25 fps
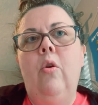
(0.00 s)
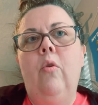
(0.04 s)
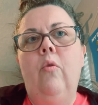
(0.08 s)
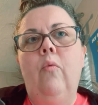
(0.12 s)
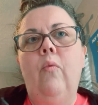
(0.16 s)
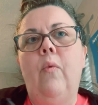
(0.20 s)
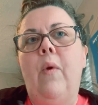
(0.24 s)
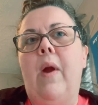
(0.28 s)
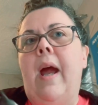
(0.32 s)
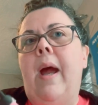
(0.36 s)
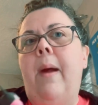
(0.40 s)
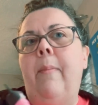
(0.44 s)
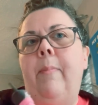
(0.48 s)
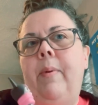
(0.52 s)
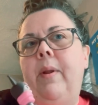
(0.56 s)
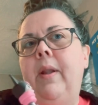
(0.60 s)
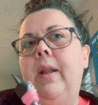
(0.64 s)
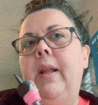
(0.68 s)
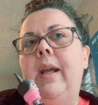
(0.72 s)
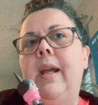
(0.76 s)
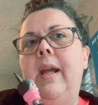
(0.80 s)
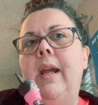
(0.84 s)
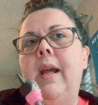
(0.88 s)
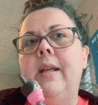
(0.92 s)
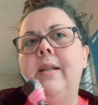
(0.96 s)

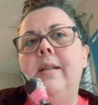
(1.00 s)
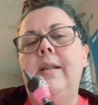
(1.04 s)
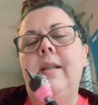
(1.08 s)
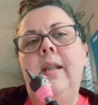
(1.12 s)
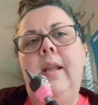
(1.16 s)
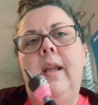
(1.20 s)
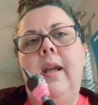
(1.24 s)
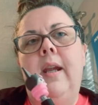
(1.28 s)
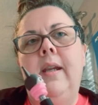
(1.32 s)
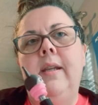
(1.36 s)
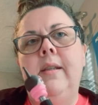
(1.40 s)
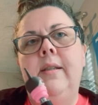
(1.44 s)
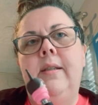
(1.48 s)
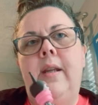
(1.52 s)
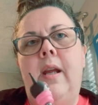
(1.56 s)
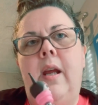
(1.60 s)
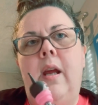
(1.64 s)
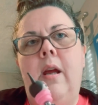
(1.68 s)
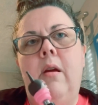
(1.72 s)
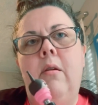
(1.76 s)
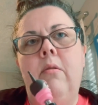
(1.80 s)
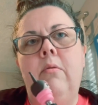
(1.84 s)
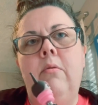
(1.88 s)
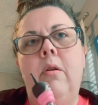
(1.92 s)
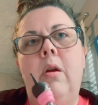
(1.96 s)
rapidly as it lays
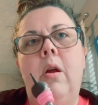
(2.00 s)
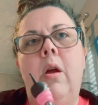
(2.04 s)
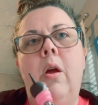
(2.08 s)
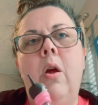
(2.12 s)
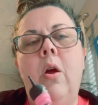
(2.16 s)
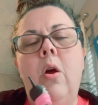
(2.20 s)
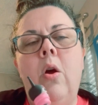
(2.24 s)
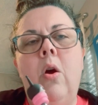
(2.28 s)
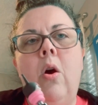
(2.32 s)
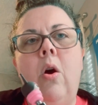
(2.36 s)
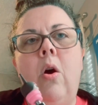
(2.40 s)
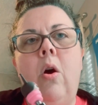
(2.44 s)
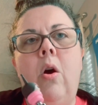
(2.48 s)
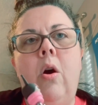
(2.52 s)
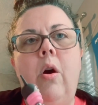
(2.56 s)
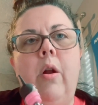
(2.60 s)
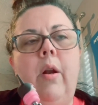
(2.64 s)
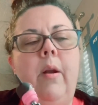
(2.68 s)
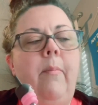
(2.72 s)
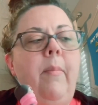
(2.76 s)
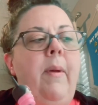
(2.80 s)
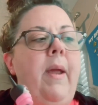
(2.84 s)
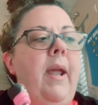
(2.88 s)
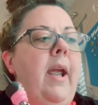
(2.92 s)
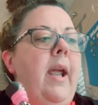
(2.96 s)
down on
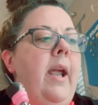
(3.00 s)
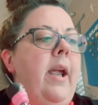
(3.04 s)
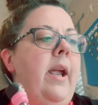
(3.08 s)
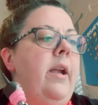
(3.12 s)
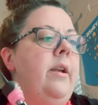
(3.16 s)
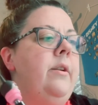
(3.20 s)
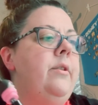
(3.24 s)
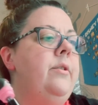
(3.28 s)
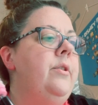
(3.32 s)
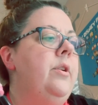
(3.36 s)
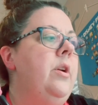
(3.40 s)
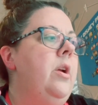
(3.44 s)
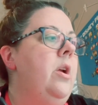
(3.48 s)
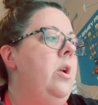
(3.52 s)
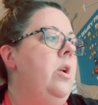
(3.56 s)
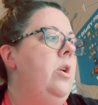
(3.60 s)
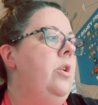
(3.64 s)
a page.